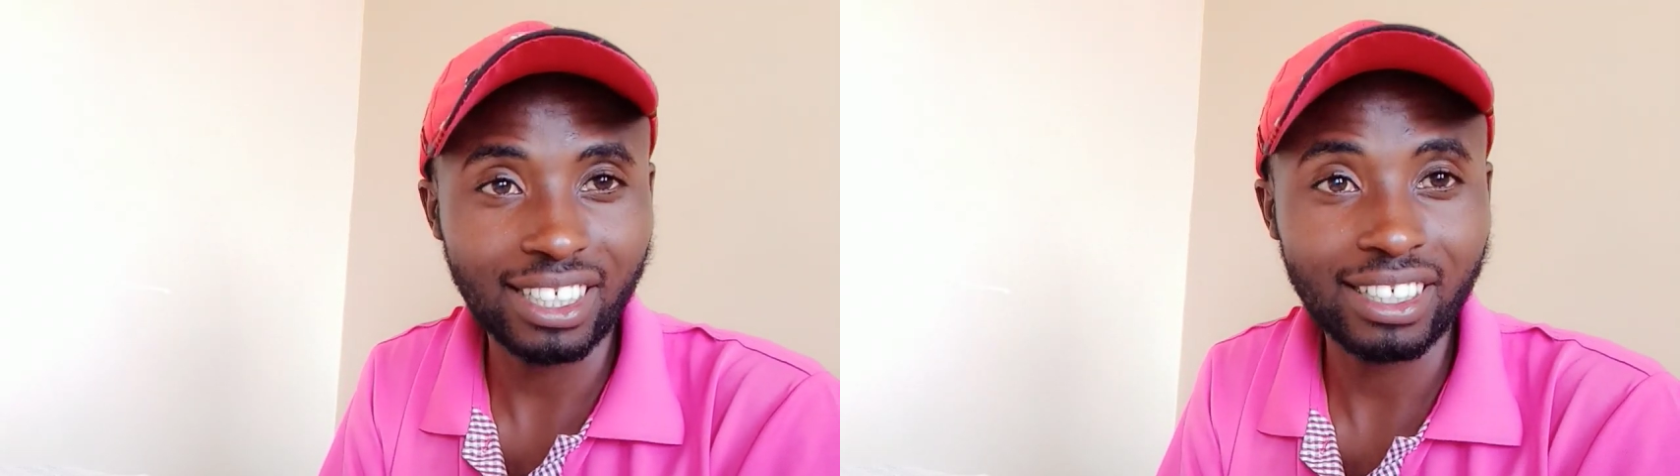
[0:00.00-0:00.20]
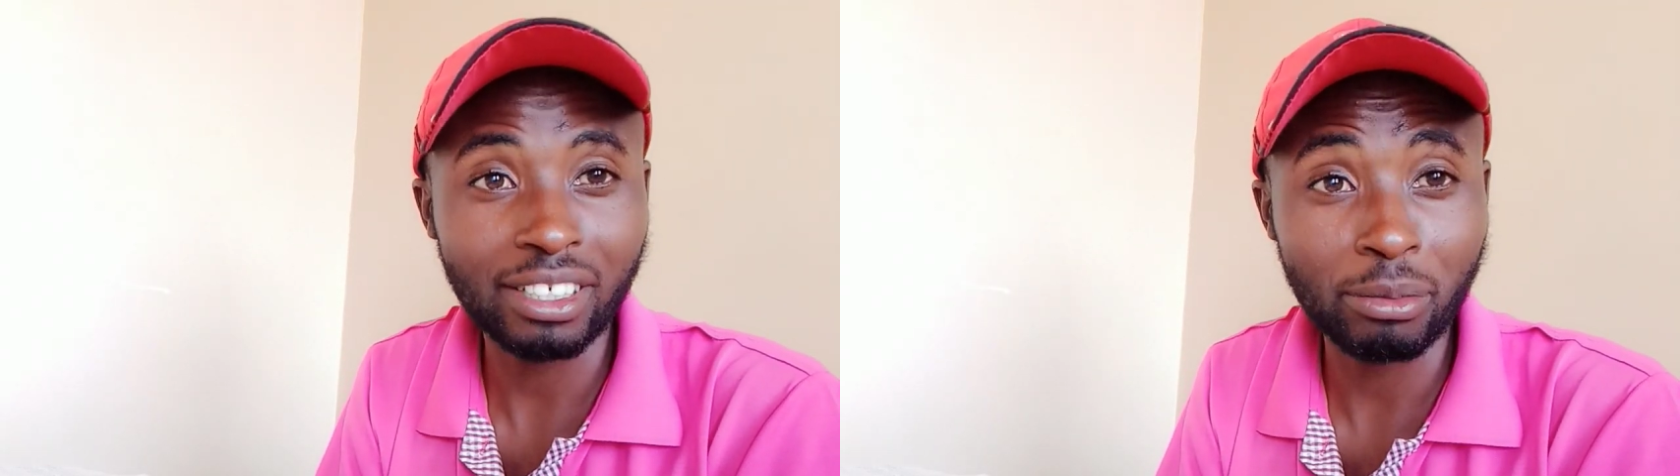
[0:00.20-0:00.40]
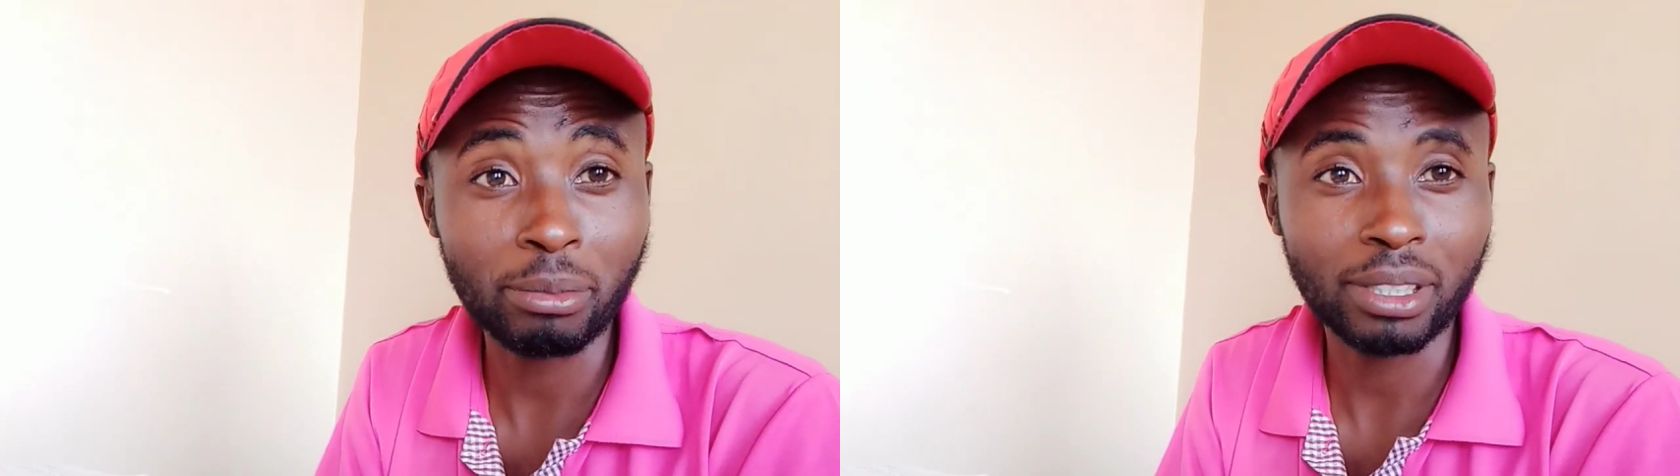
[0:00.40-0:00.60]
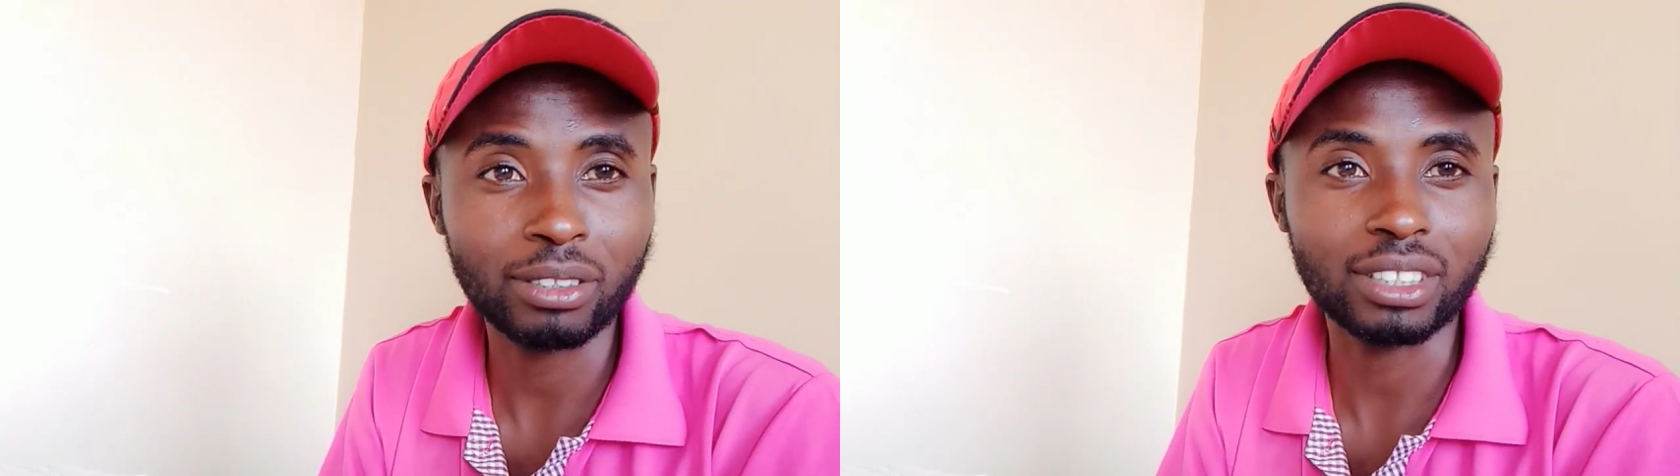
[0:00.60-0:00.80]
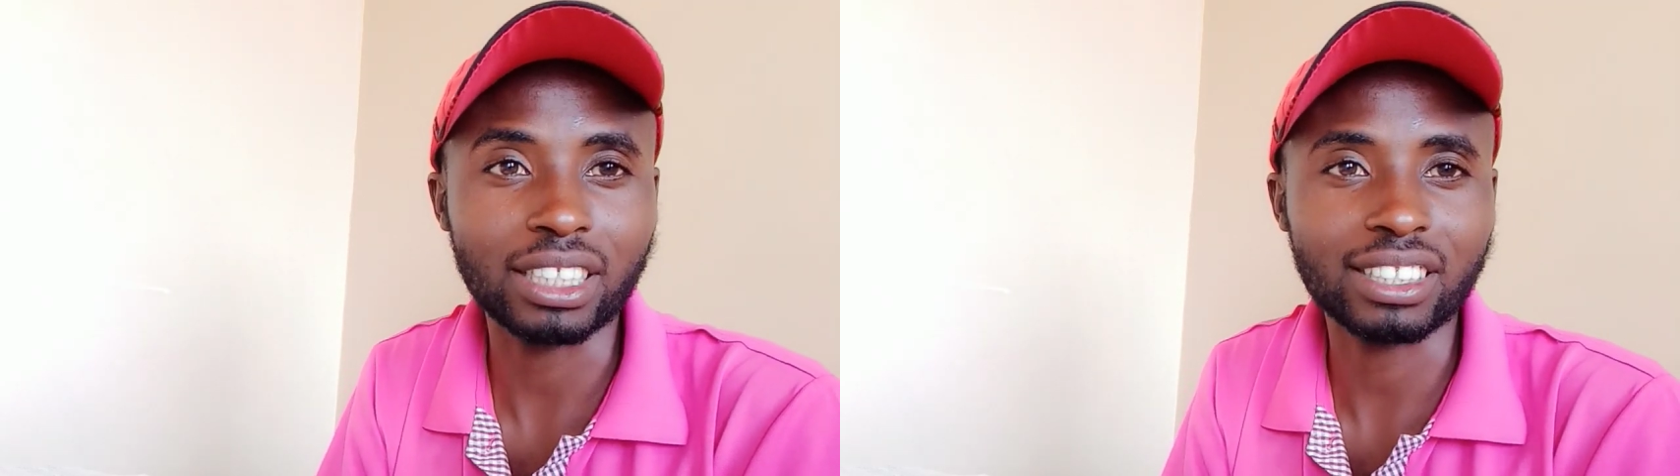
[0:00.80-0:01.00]
Remember to
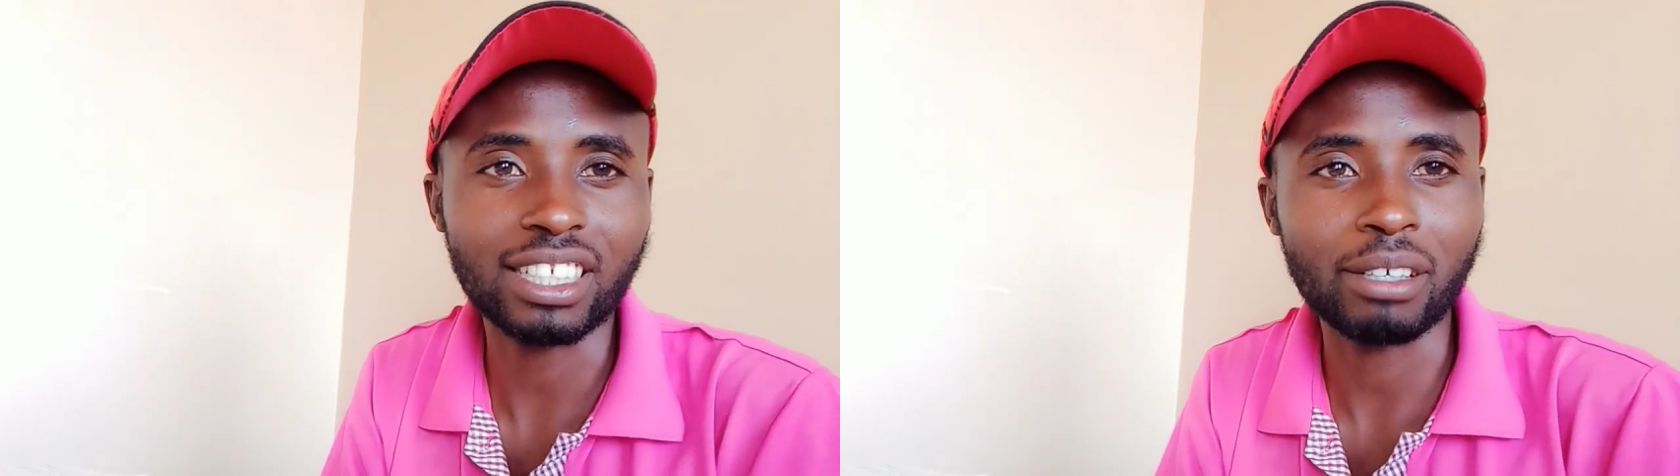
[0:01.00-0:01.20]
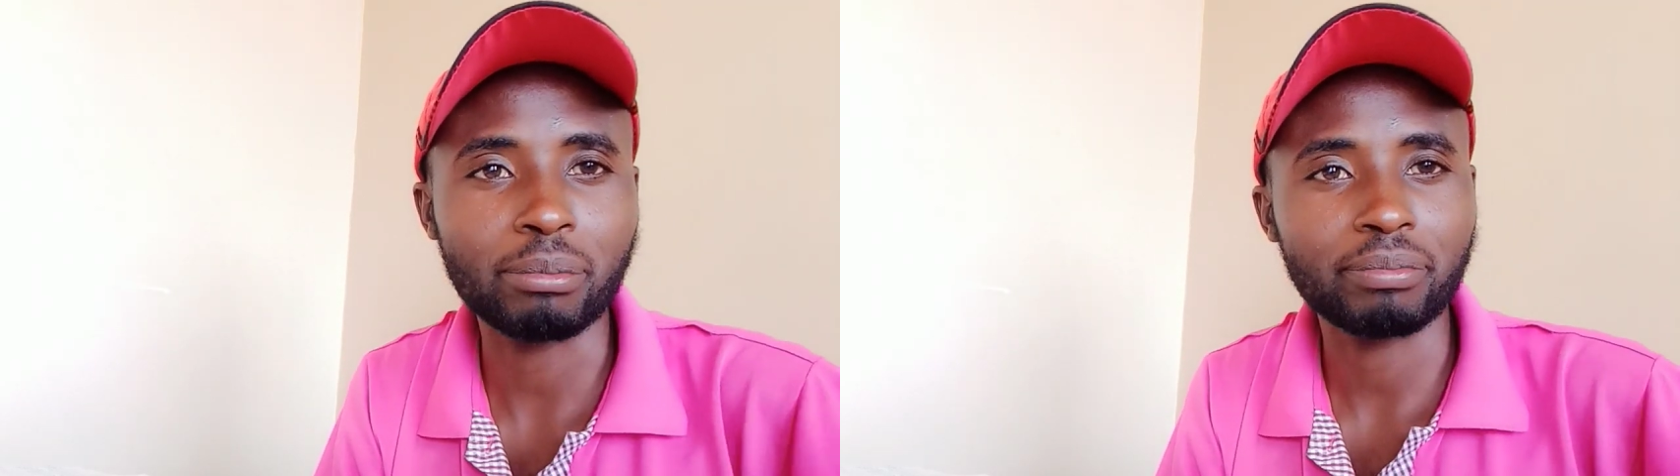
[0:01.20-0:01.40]
subscribe.